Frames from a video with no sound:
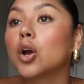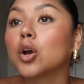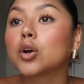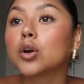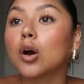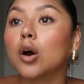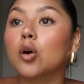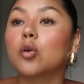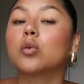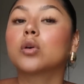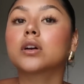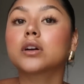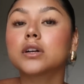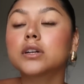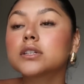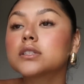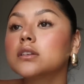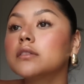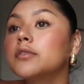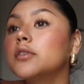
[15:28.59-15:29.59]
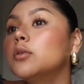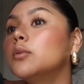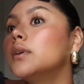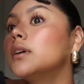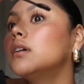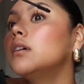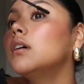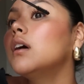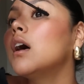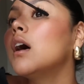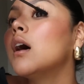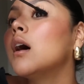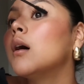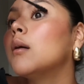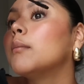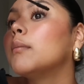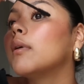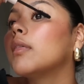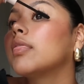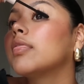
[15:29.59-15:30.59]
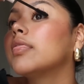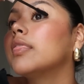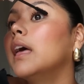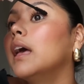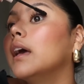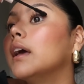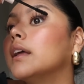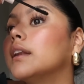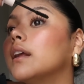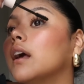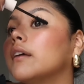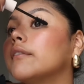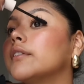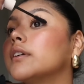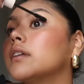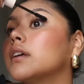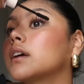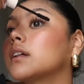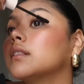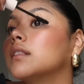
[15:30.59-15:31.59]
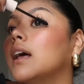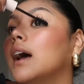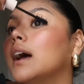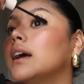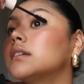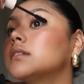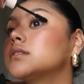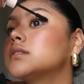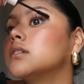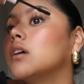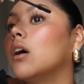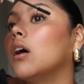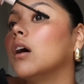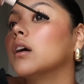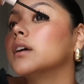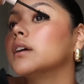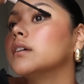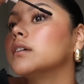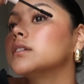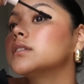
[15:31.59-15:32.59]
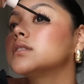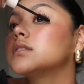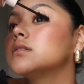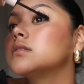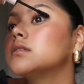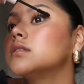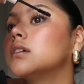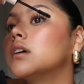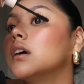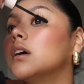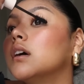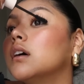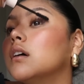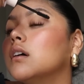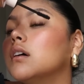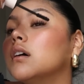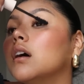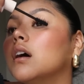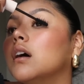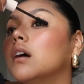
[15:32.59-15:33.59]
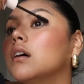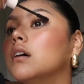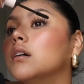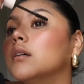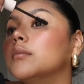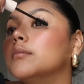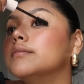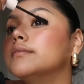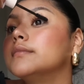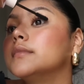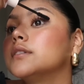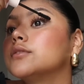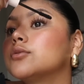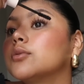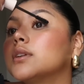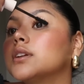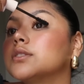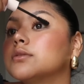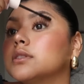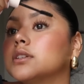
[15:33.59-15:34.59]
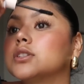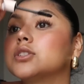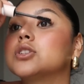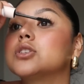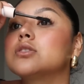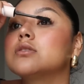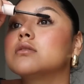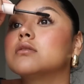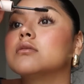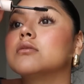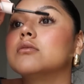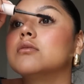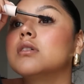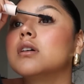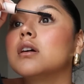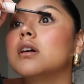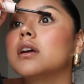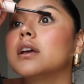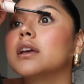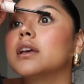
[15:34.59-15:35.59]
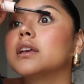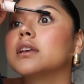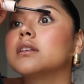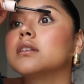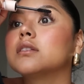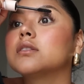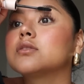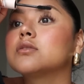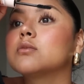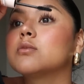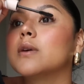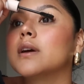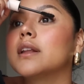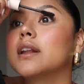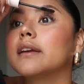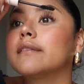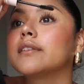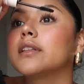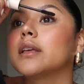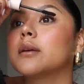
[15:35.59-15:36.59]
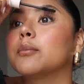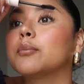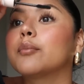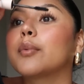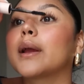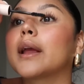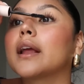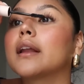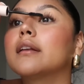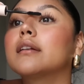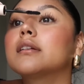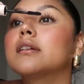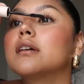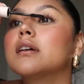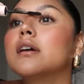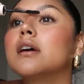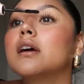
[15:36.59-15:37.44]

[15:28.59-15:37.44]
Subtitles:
coworkers, if you will. But then I feel like last August of 2022 is when I feel like brand